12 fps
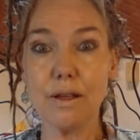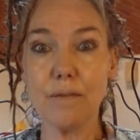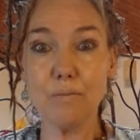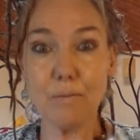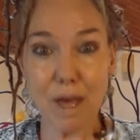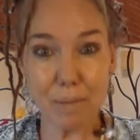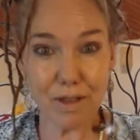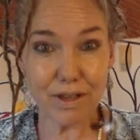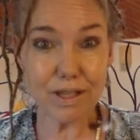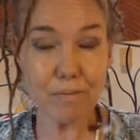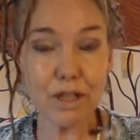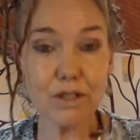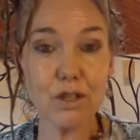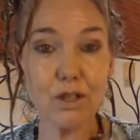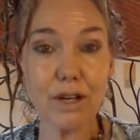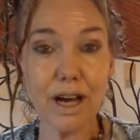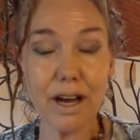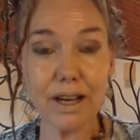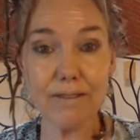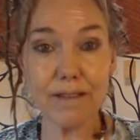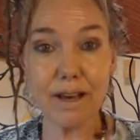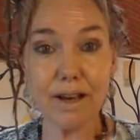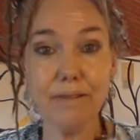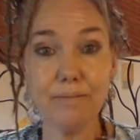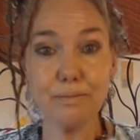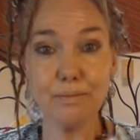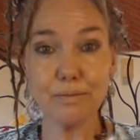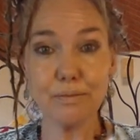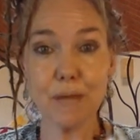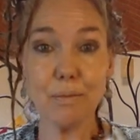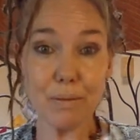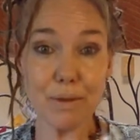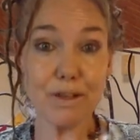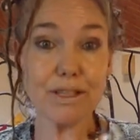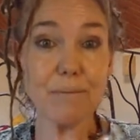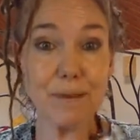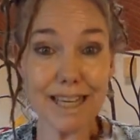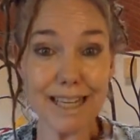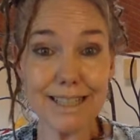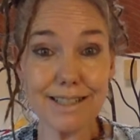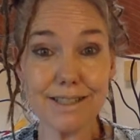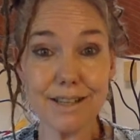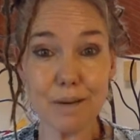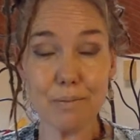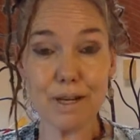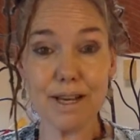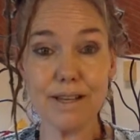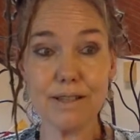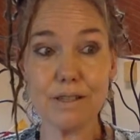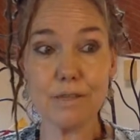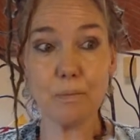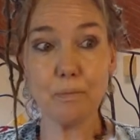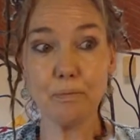maybe there's something to look at in that, and maybe there's some healing to take place.